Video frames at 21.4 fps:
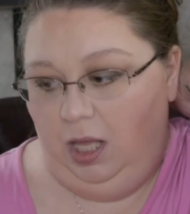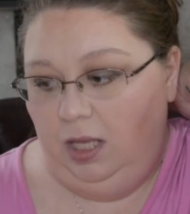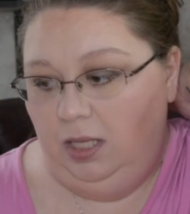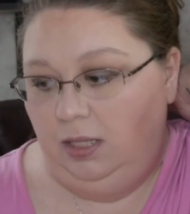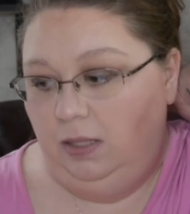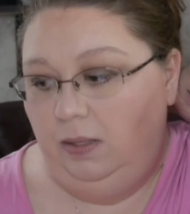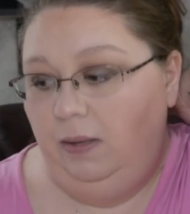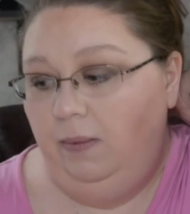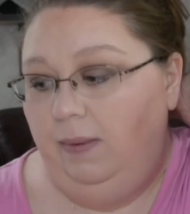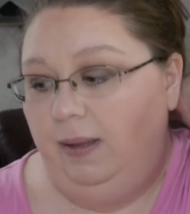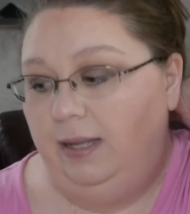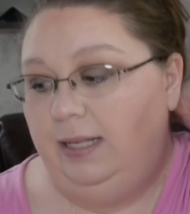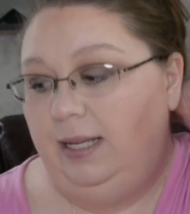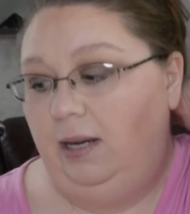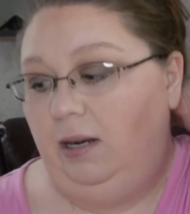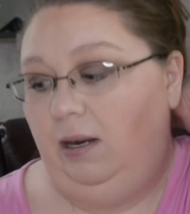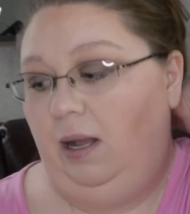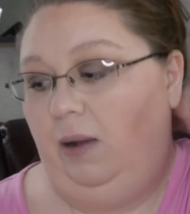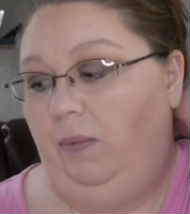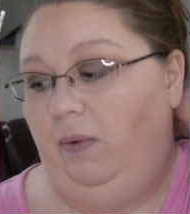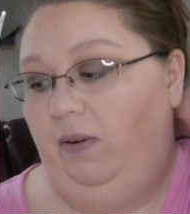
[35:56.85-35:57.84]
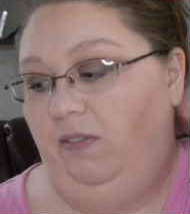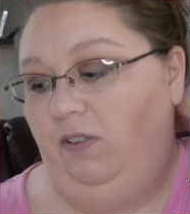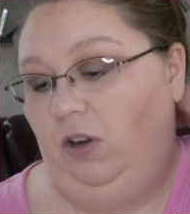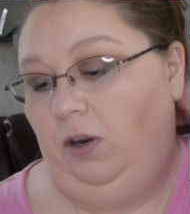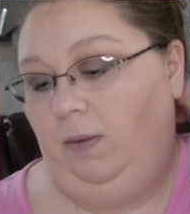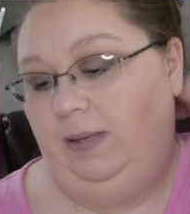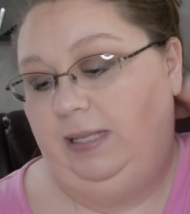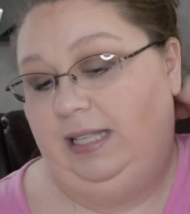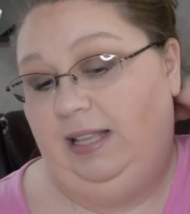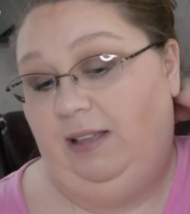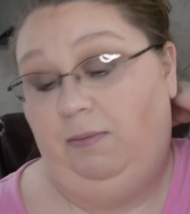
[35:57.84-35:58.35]
So anyway, day or night review, or
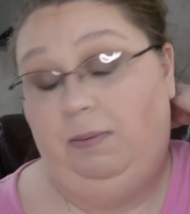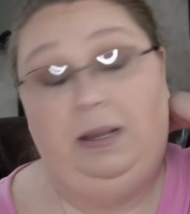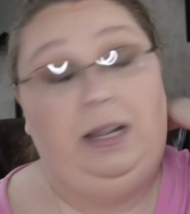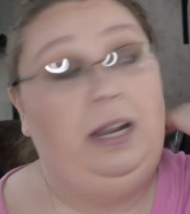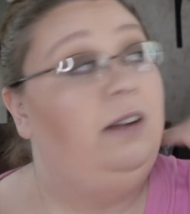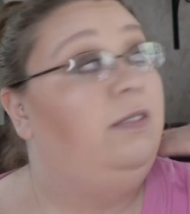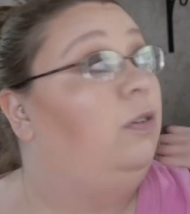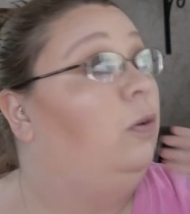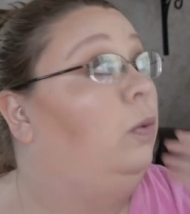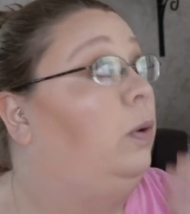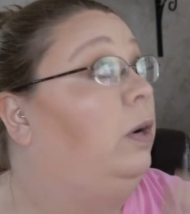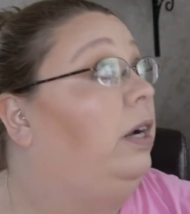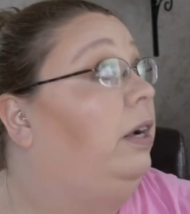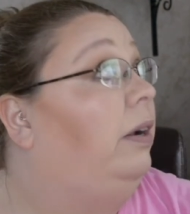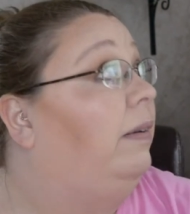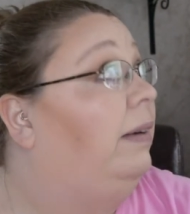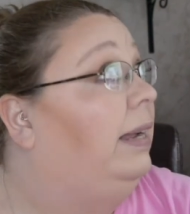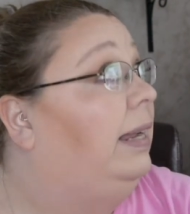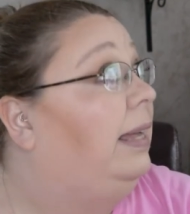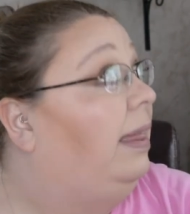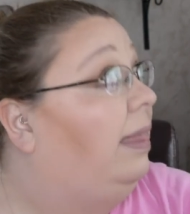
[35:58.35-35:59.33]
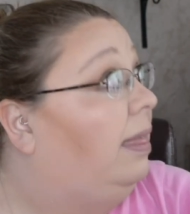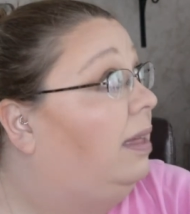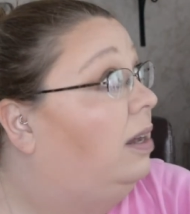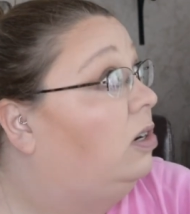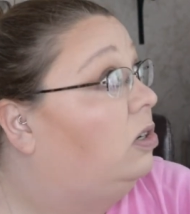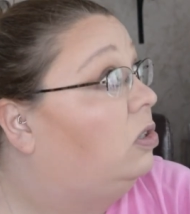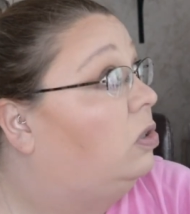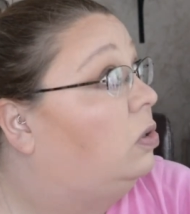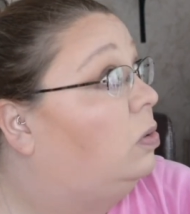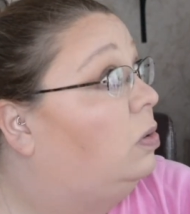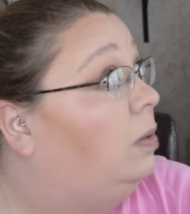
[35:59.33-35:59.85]
be safe, be careful. We're getting ready to get a
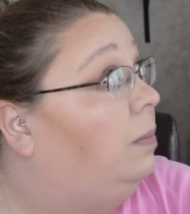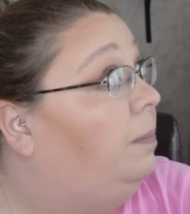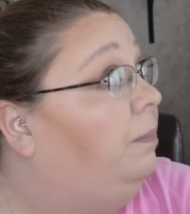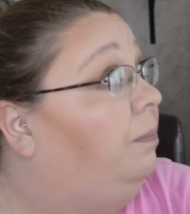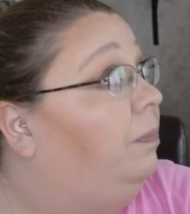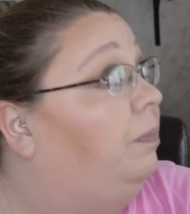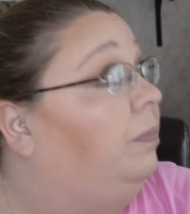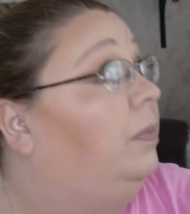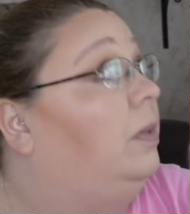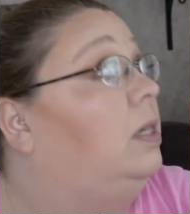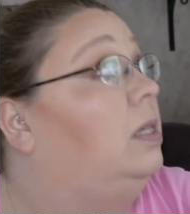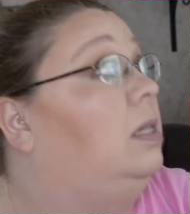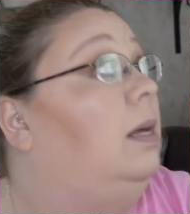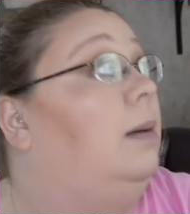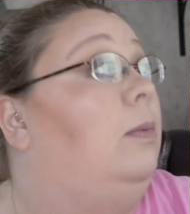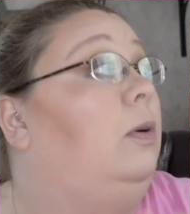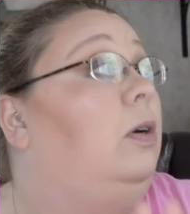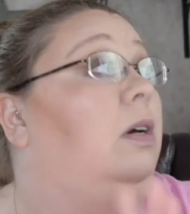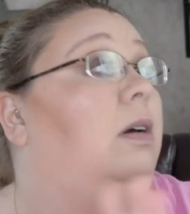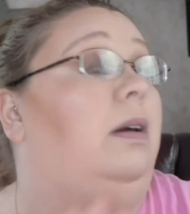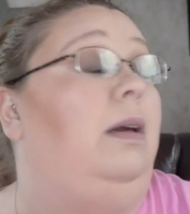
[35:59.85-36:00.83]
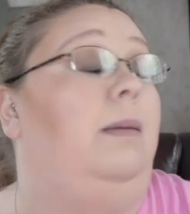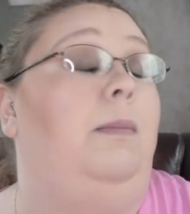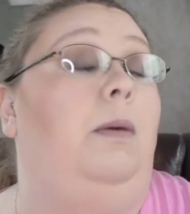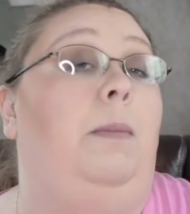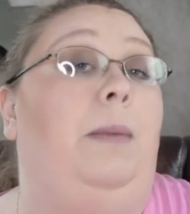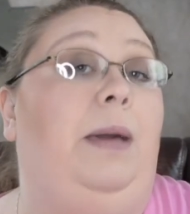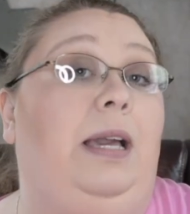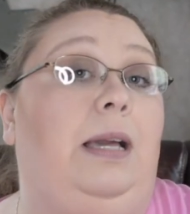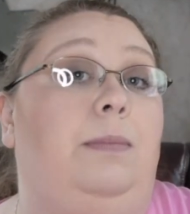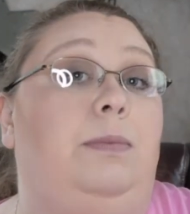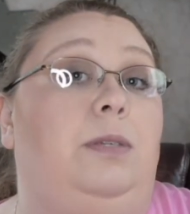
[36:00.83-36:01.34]
thunderstorm, so I'm gonna go get my
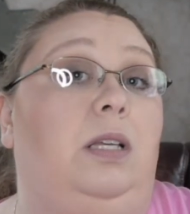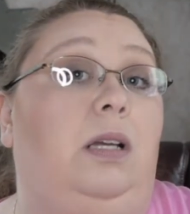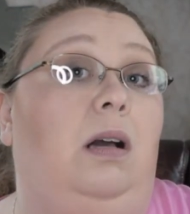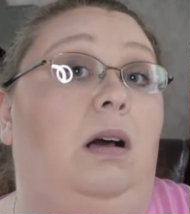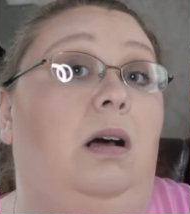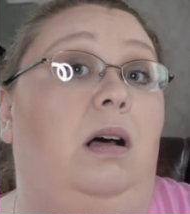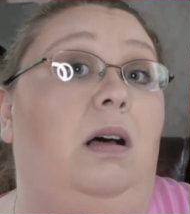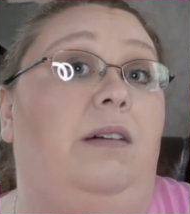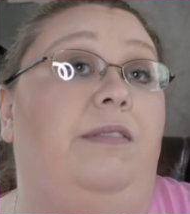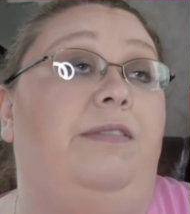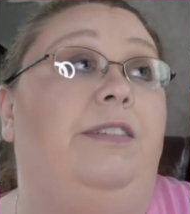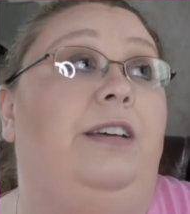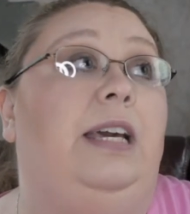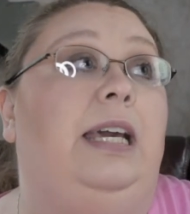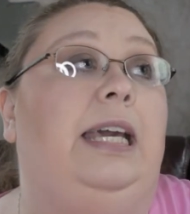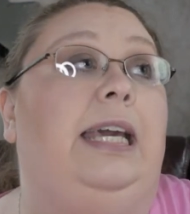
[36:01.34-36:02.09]
makeup took off